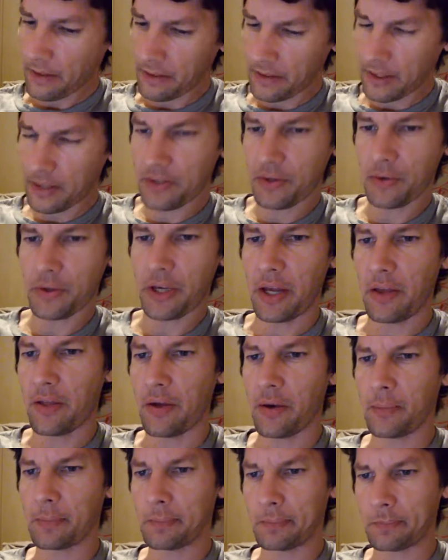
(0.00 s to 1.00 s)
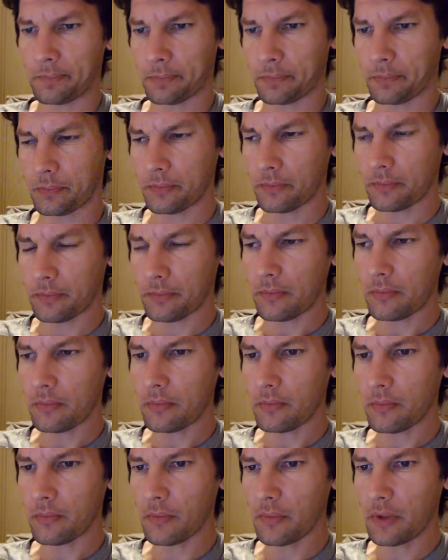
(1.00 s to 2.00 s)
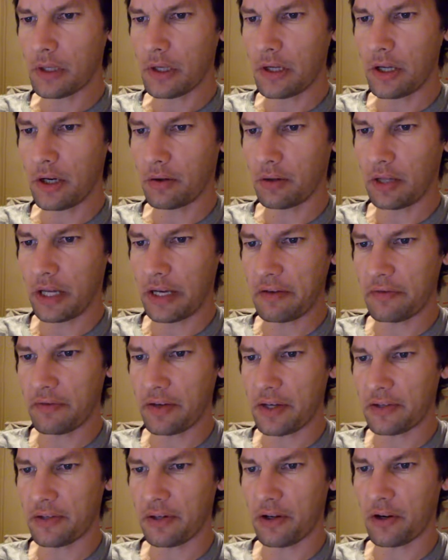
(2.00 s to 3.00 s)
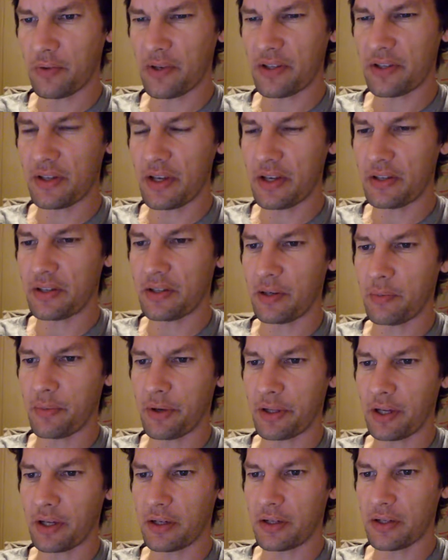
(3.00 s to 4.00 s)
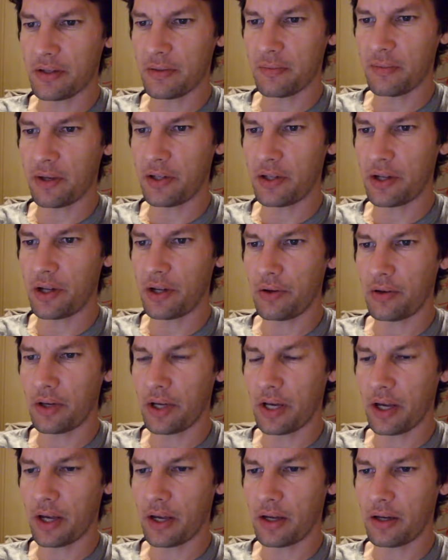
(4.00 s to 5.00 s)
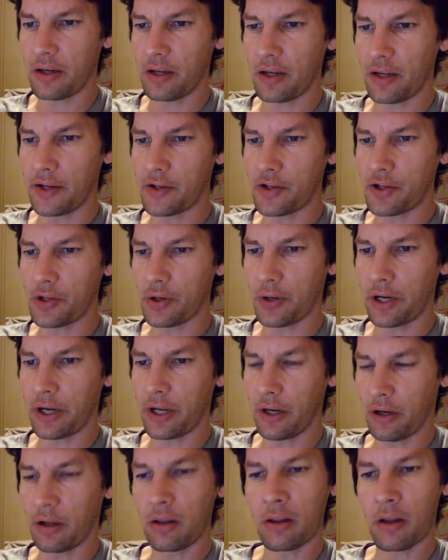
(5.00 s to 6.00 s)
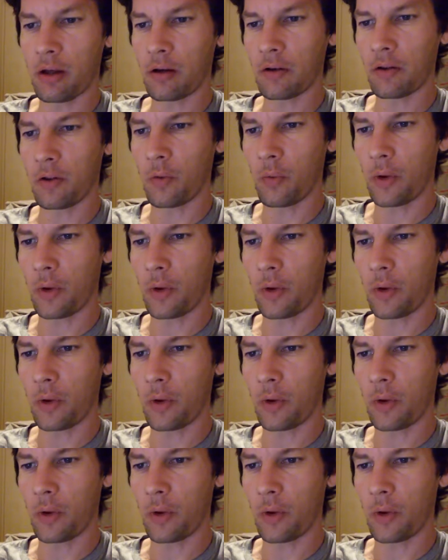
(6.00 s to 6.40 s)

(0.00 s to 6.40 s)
That's okay though. you know, life isn't always easy, but that doesn't mean that you can't enjoy it along the